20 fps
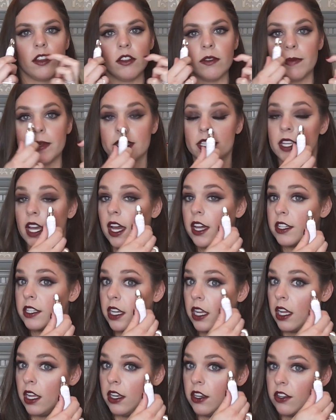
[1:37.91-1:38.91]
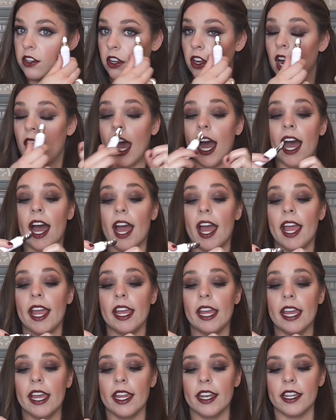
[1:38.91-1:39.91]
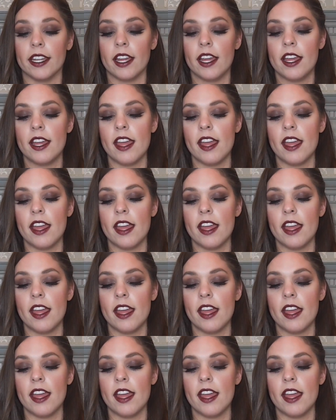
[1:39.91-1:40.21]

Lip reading: you massage it into your eye and